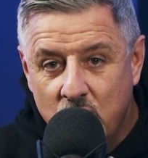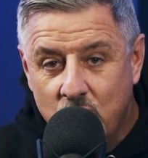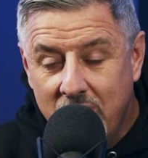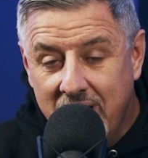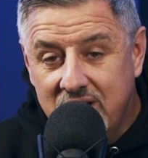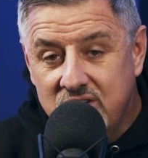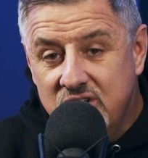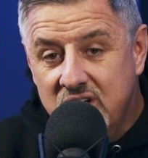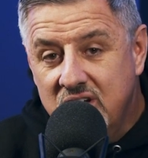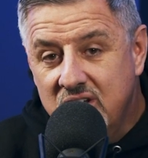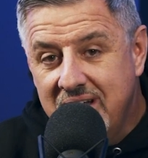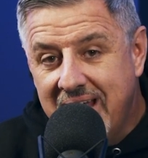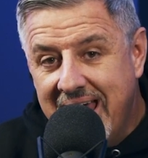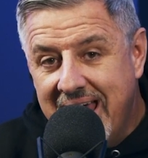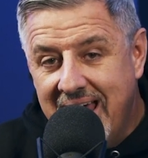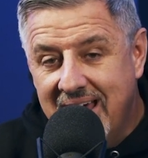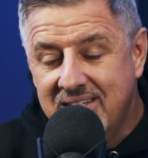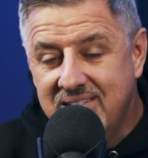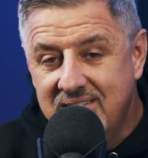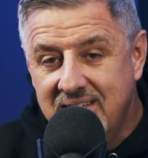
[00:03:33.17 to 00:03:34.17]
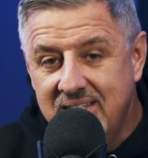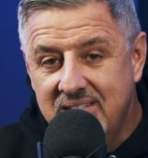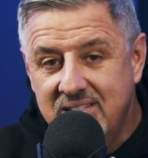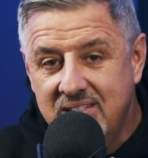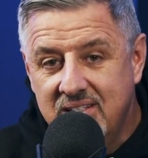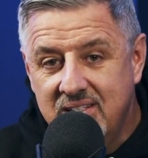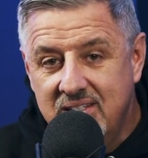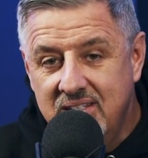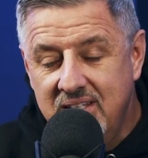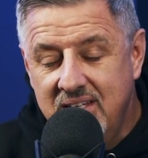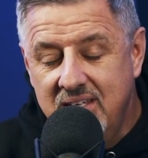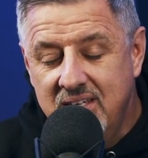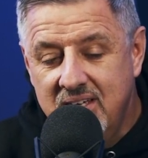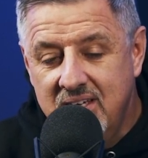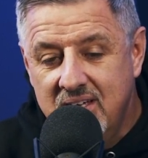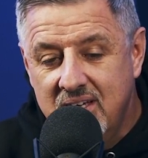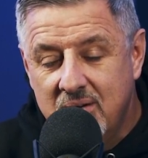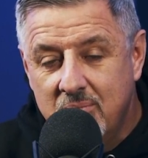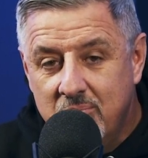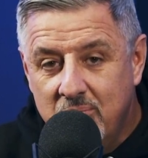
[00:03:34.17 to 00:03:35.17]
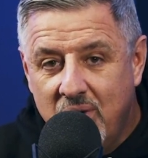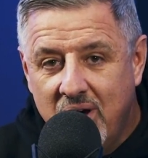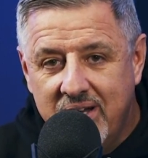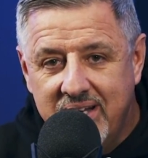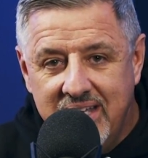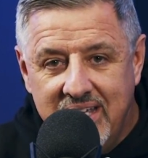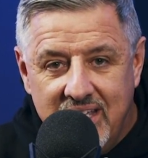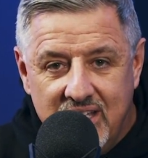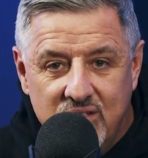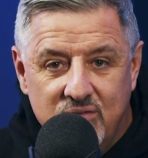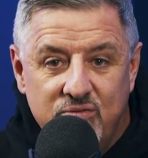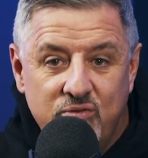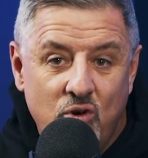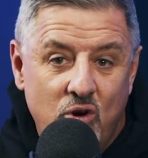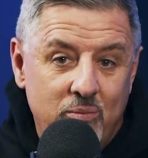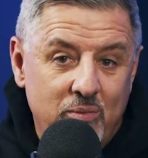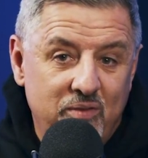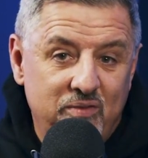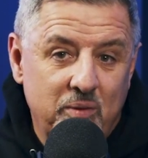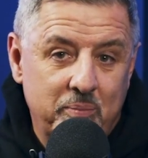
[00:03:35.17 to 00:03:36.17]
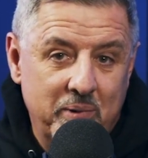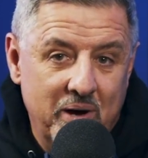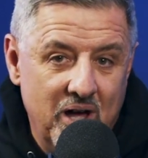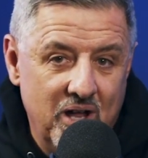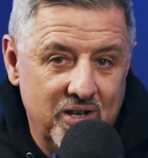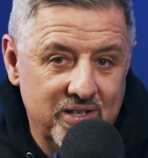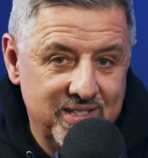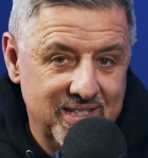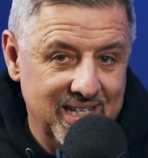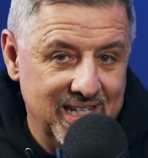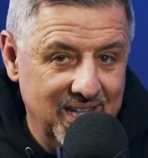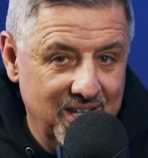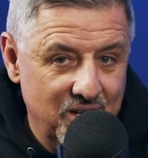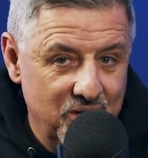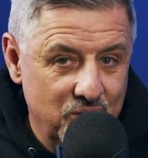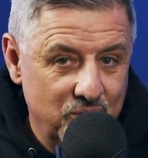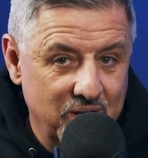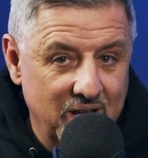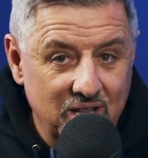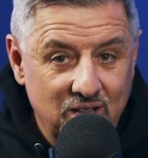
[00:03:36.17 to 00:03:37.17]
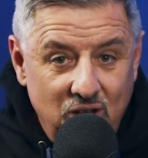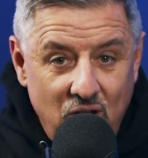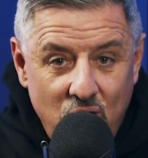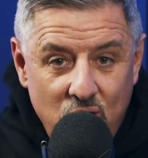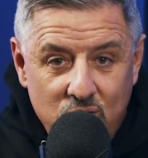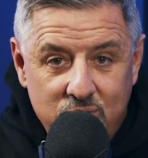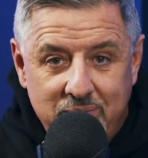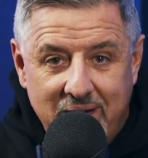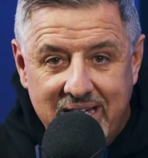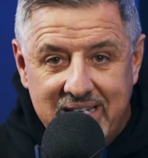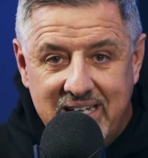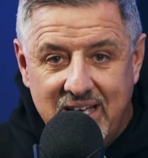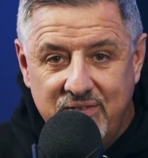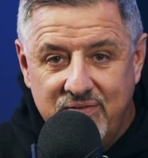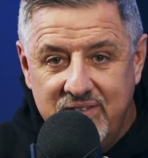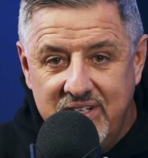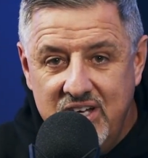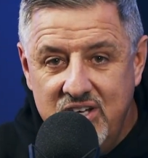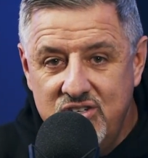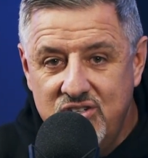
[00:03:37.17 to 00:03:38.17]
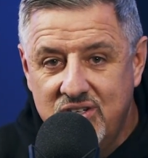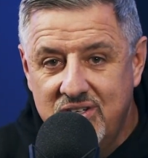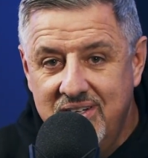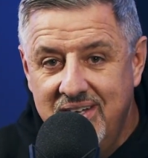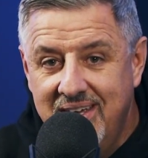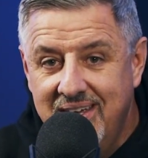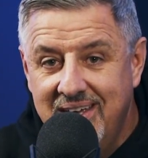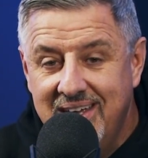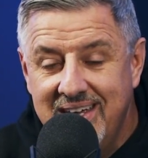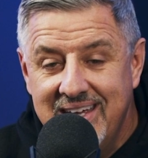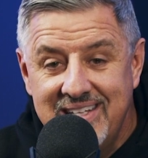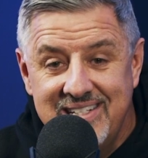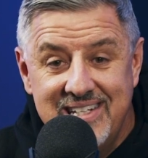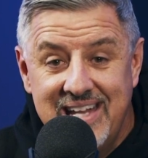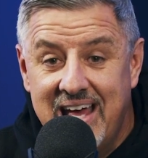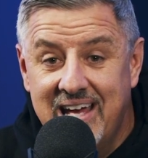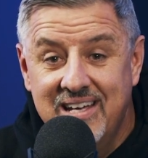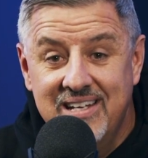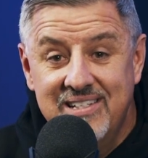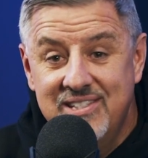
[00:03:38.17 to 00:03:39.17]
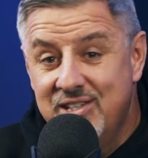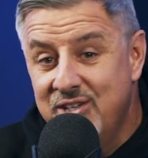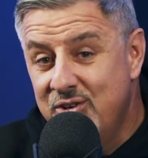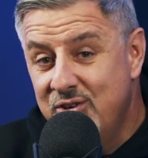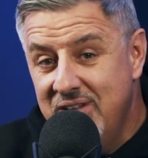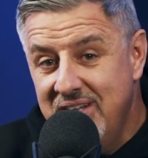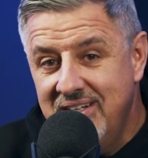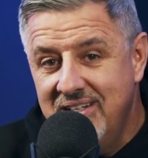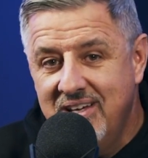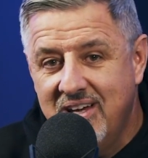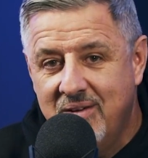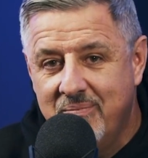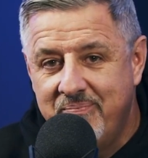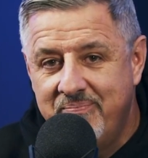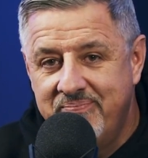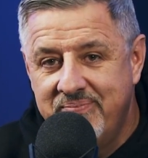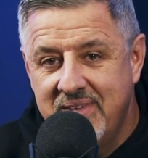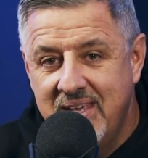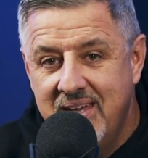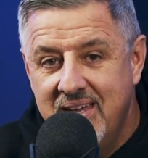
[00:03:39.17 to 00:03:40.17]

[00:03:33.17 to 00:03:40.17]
We're actually going to access the money in the form of a policy loan. A loan, by definition, is not considered income.